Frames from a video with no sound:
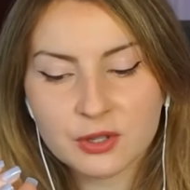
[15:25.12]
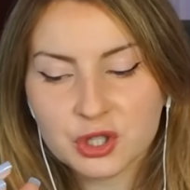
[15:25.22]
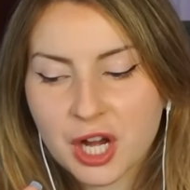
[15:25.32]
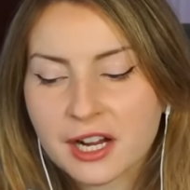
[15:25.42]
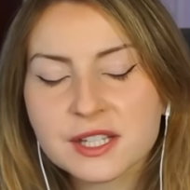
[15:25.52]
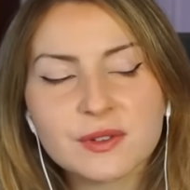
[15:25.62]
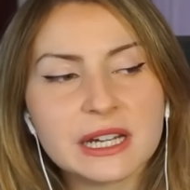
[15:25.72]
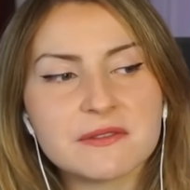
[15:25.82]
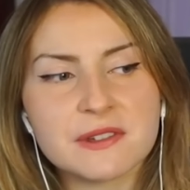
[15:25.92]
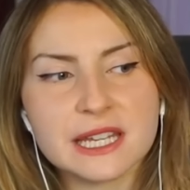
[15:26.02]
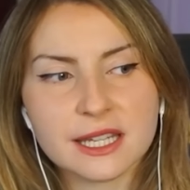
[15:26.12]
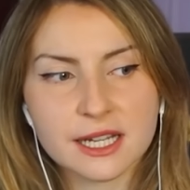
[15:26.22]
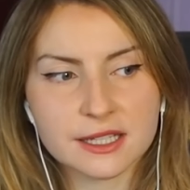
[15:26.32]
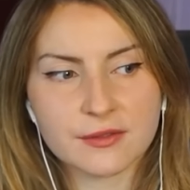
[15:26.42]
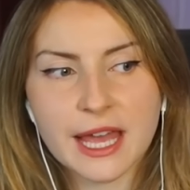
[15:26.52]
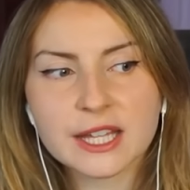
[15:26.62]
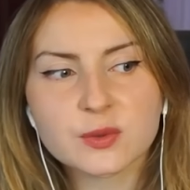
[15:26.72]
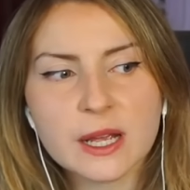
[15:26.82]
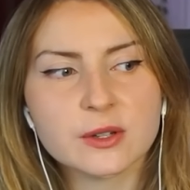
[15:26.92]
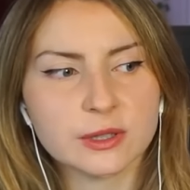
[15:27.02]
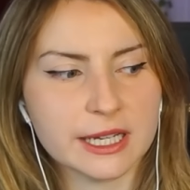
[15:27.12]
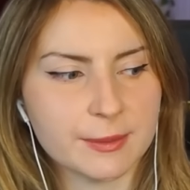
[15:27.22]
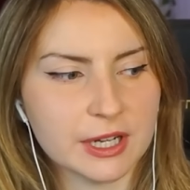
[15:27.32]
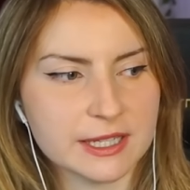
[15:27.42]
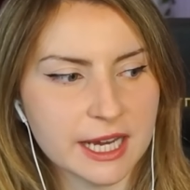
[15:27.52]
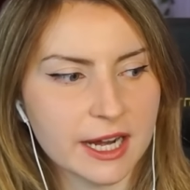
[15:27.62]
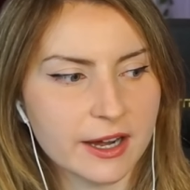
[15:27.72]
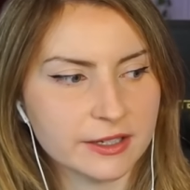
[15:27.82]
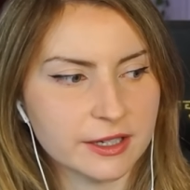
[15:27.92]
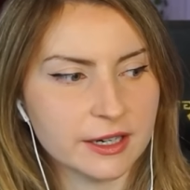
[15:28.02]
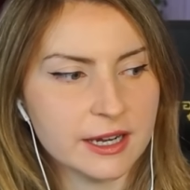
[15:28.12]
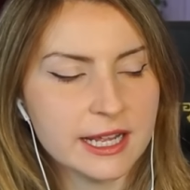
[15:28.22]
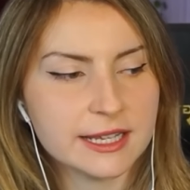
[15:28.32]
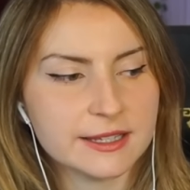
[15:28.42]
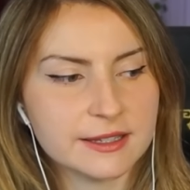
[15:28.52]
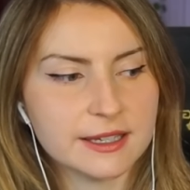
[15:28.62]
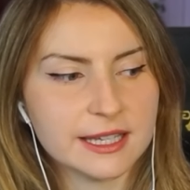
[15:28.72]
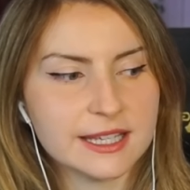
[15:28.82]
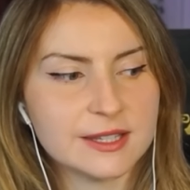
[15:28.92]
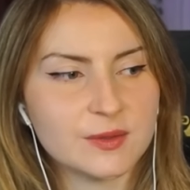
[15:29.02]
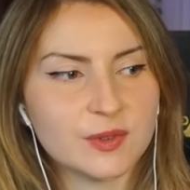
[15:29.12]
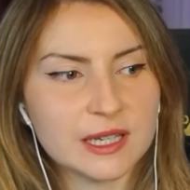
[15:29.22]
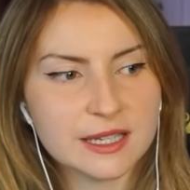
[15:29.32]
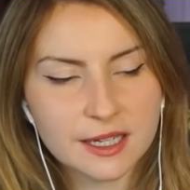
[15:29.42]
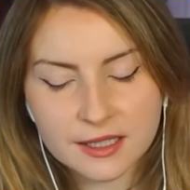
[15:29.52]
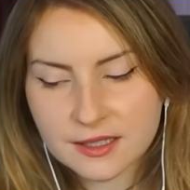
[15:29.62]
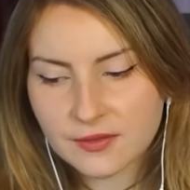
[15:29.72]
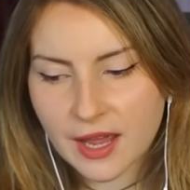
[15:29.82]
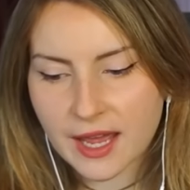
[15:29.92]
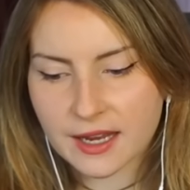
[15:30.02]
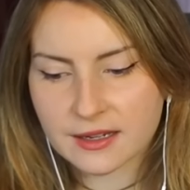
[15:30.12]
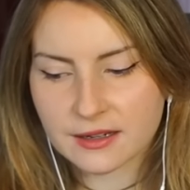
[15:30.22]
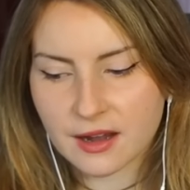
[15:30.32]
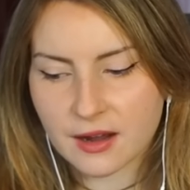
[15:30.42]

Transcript: Chuck is very vindictive. That's what I don't like about his character. He is vindictive and,